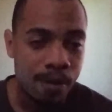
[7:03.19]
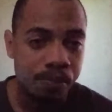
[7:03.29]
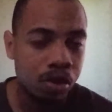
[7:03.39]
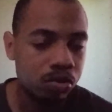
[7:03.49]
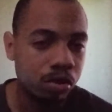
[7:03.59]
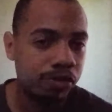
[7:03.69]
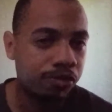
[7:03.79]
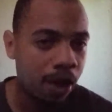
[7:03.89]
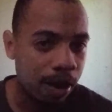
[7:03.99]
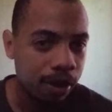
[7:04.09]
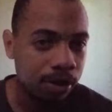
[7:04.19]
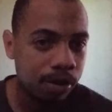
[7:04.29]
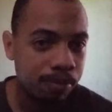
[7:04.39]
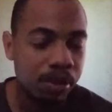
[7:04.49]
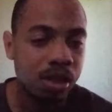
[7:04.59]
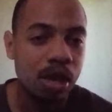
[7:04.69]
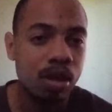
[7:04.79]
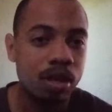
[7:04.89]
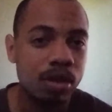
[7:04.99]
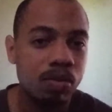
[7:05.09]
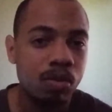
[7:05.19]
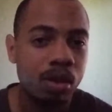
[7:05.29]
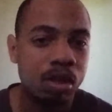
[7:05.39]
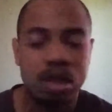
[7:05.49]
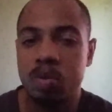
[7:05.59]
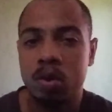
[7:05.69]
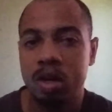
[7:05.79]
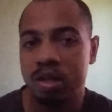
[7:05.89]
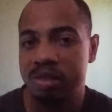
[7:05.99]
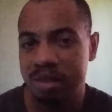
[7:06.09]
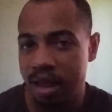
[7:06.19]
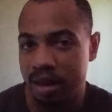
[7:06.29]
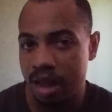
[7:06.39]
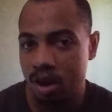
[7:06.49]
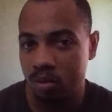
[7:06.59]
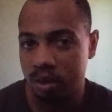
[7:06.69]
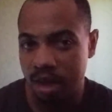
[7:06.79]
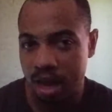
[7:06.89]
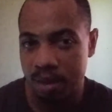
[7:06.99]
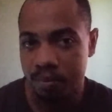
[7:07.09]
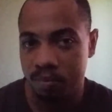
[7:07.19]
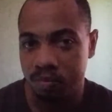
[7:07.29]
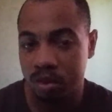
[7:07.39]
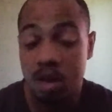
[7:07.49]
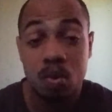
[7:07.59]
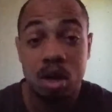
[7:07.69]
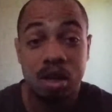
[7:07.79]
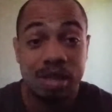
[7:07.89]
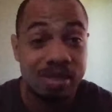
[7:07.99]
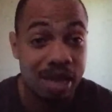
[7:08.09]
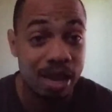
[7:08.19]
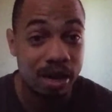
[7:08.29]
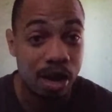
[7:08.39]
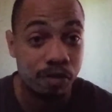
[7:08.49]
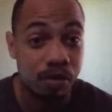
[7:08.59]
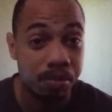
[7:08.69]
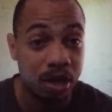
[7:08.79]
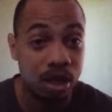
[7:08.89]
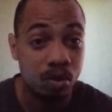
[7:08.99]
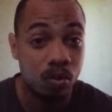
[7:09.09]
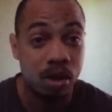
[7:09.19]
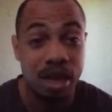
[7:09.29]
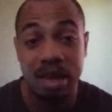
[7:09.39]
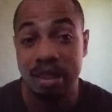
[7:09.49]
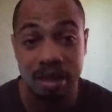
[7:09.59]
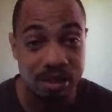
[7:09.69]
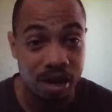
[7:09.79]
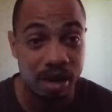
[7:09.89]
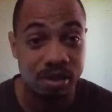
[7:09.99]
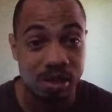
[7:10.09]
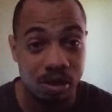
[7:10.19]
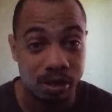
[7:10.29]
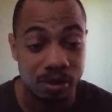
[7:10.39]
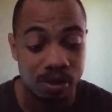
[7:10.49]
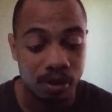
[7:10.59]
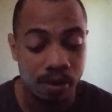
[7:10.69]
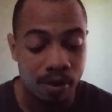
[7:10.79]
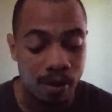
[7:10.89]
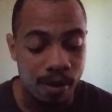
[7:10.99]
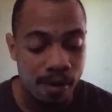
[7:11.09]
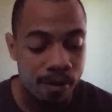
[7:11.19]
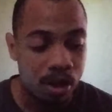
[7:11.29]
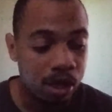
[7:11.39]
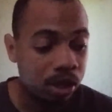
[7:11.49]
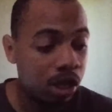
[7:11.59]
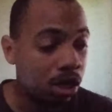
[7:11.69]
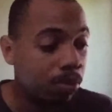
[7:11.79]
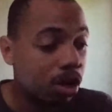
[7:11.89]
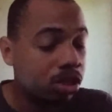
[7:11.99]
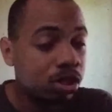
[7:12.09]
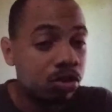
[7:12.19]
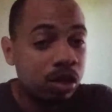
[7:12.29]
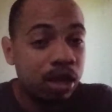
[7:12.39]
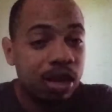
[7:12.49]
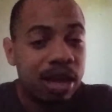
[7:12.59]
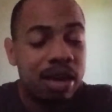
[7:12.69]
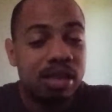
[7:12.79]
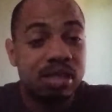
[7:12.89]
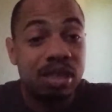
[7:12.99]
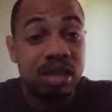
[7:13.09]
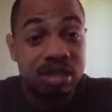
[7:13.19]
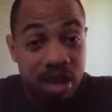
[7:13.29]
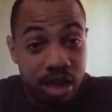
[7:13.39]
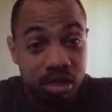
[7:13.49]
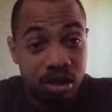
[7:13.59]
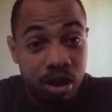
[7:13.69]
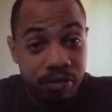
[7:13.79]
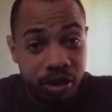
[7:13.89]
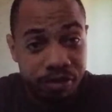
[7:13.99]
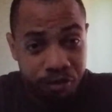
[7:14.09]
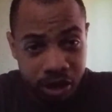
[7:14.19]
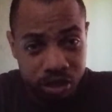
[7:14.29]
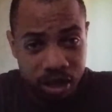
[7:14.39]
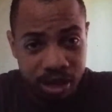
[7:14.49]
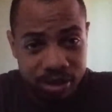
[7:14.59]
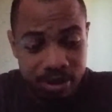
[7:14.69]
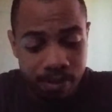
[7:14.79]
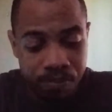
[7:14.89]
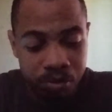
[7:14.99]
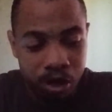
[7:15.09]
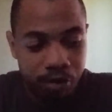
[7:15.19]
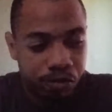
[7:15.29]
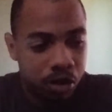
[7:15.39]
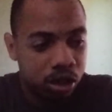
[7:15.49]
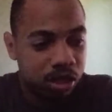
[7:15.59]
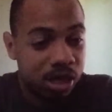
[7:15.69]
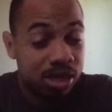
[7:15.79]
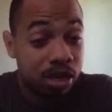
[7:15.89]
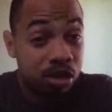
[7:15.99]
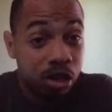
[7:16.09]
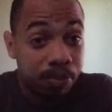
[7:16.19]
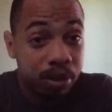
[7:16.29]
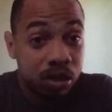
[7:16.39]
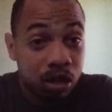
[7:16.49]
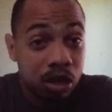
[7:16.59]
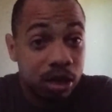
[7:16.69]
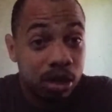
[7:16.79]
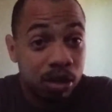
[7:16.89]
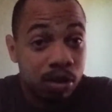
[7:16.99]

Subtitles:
Those are fine, but they weren't a standout game. They weren't a standout for me in the entire series. Kingdom Hearts 3 is the death of a franchise. A franchise that could have been good,